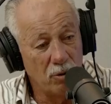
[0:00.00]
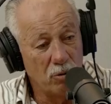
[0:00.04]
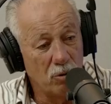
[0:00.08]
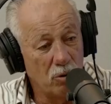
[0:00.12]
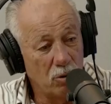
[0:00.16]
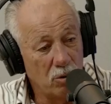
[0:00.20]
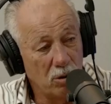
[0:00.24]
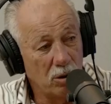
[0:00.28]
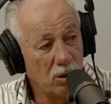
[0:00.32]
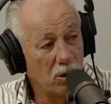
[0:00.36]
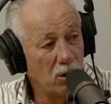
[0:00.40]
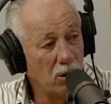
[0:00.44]

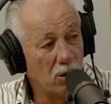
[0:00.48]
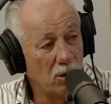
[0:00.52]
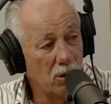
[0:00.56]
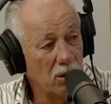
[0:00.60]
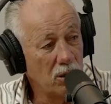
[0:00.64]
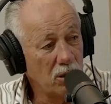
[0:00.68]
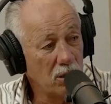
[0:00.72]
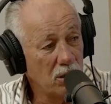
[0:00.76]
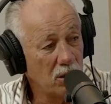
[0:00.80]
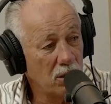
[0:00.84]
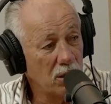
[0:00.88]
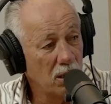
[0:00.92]

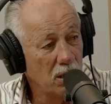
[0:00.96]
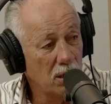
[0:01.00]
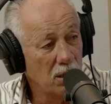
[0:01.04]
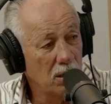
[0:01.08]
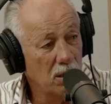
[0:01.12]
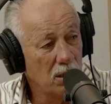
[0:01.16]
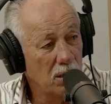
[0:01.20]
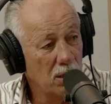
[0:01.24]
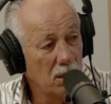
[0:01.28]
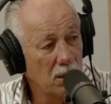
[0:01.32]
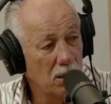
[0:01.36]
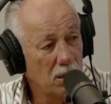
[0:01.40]
organised,
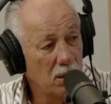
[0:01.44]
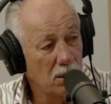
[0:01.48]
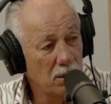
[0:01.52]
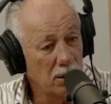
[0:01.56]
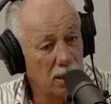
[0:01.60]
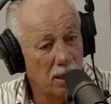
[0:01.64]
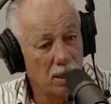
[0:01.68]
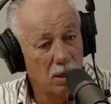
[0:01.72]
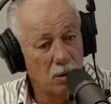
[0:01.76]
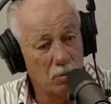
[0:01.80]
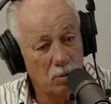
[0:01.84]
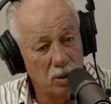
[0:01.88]
you
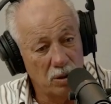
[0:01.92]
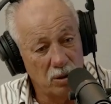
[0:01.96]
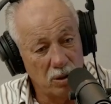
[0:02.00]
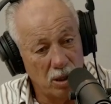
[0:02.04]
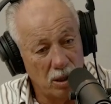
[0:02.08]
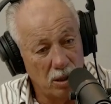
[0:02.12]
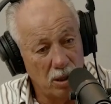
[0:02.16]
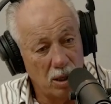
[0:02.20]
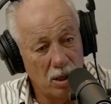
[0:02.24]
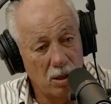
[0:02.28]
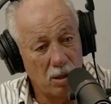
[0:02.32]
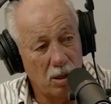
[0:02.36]
know, which,
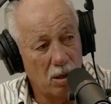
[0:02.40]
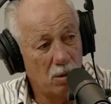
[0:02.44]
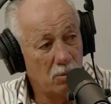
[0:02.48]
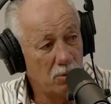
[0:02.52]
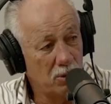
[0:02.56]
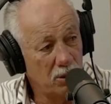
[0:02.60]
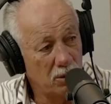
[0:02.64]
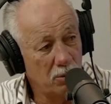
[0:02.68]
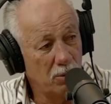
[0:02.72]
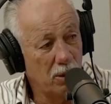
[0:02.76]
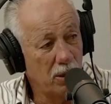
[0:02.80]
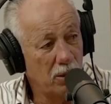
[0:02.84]
and I
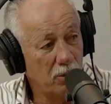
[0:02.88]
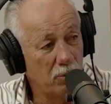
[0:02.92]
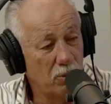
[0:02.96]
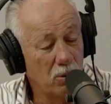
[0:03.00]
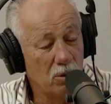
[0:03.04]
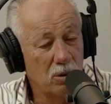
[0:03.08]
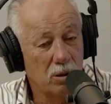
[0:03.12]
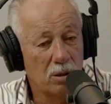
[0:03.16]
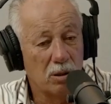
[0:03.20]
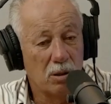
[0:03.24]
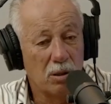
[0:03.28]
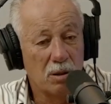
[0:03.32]
was the one who
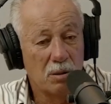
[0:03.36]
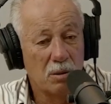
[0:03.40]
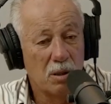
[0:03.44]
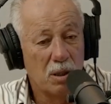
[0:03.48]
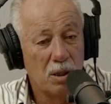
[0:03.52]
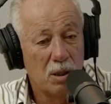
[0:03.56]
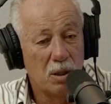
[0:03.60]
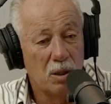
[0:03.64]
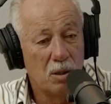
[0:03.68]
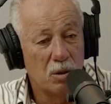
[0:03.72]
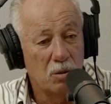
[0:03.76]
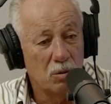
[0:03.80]
organised,
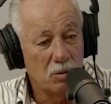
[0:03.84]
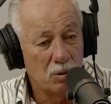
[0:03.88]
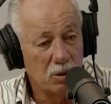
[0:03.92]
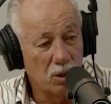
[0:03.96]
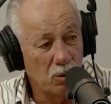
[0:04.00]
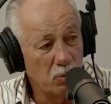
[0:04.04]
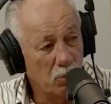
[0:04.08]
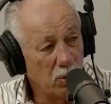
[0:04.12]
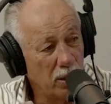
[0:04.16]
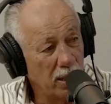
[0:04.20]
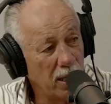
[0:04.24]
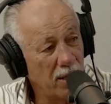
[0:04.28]

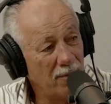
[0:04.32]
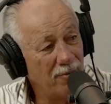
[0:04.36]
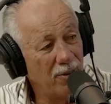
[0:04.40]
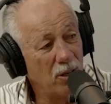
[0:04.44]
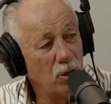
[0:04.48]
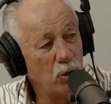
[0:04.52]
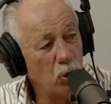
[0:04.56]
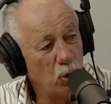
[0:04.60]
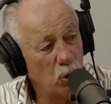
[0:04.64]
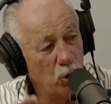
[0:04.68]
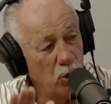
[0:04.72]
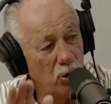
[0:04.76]
did we
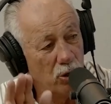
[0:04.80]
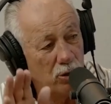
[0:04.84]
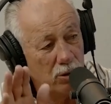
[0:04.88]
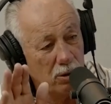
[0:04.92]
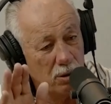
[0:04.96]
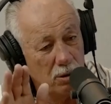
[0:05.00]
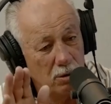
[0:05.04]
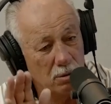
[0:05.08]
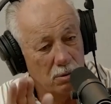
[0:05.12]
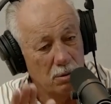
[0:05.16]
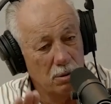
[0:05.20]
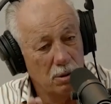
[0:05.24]
ever hurt
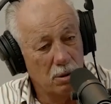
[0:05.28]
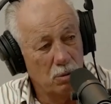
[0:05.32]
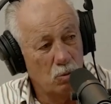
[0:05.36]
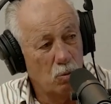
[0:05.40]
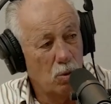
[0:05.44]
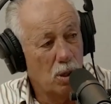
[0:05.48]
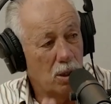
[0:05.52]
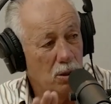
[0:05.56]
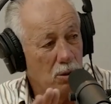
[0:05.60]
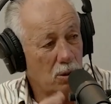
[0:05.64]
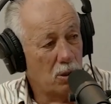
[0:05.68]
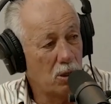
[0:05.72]

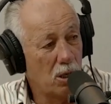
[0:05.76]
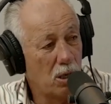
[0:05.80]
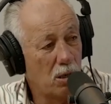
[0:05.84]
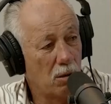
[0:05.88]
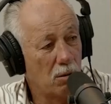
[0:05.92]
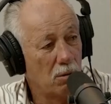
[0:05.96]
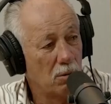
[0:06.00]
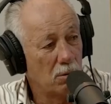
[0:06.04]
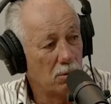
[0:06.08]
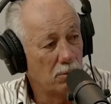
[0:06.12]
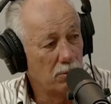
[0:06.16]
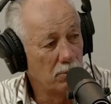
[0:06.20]
one soul?